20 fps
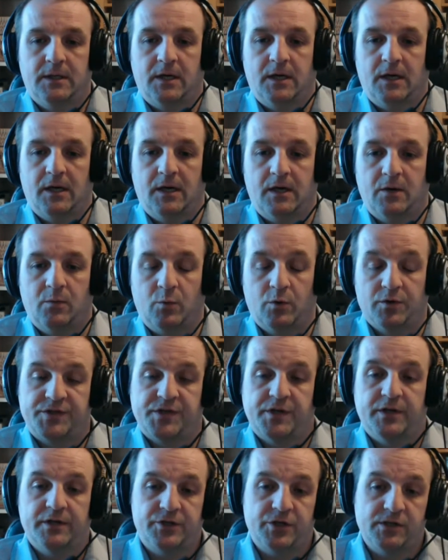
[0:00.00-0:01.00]
what
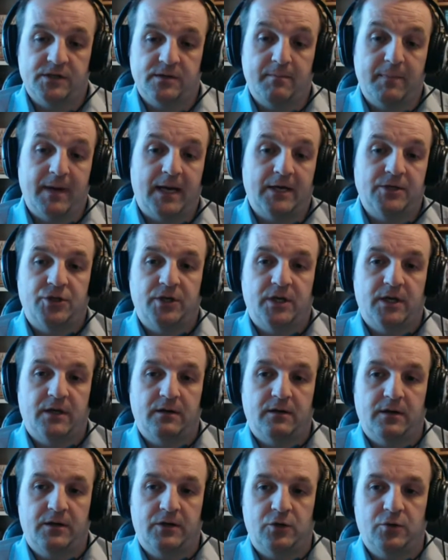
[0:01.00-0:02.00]
searches are
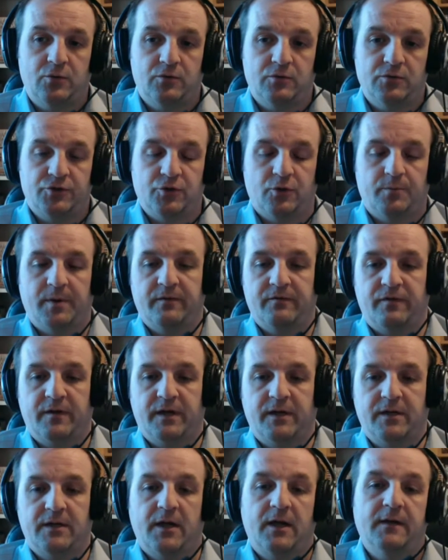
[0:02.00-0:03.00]
matching your shopping feed,